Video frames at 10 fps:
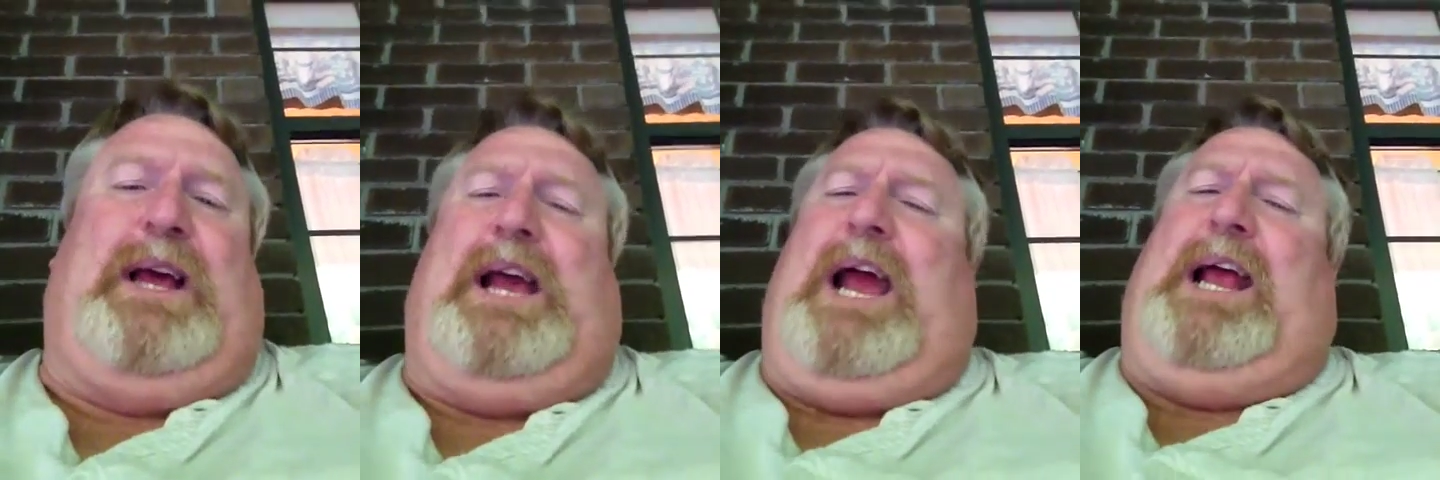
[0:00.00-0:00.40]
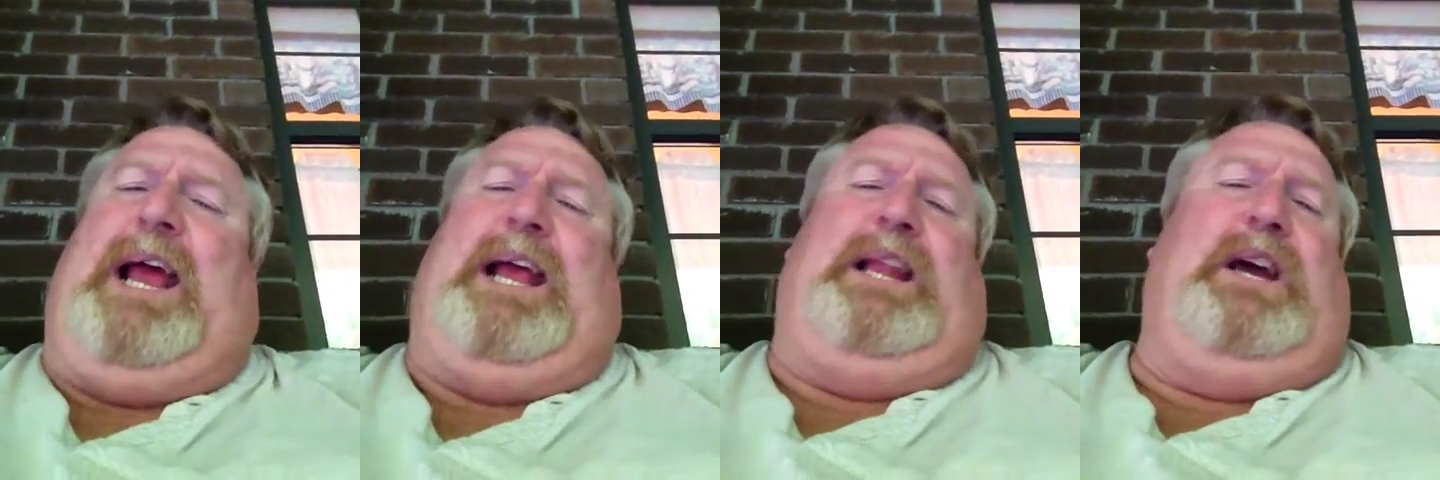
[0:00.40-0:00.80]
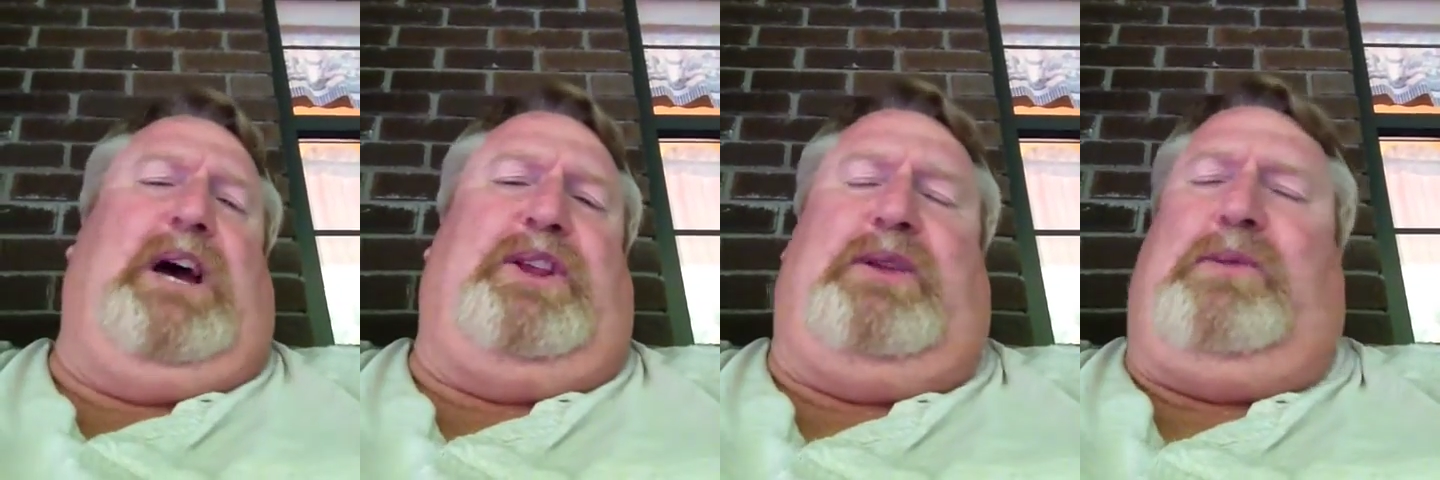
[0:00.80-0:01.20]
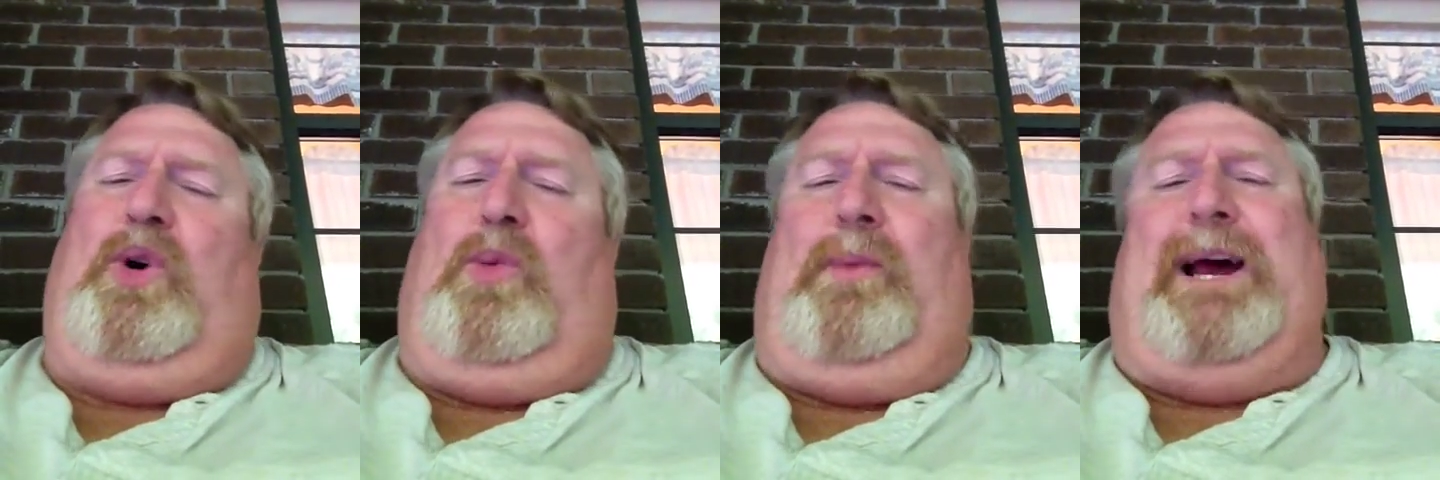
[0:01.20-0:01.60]
And ain't nothing,
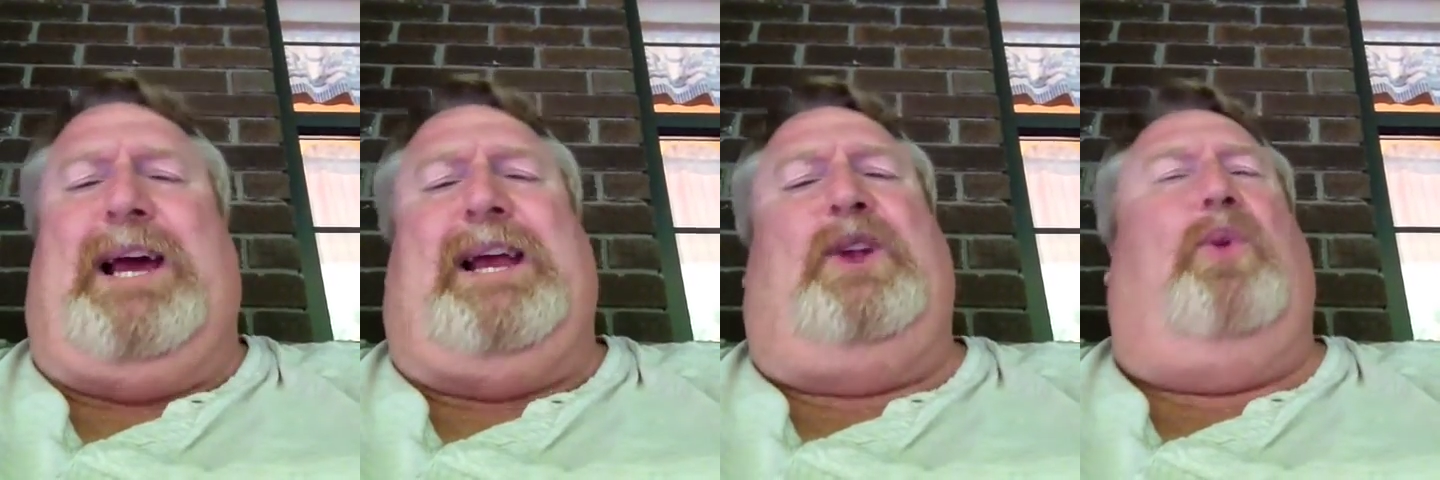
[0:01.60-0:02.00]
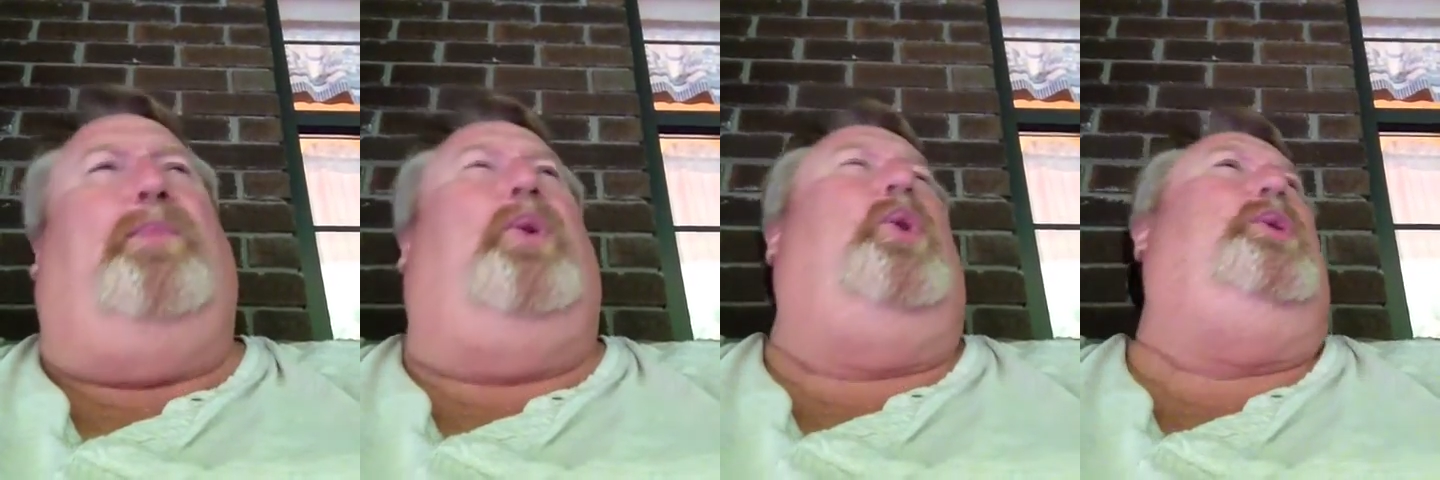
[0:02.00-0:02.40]
no man, no boy,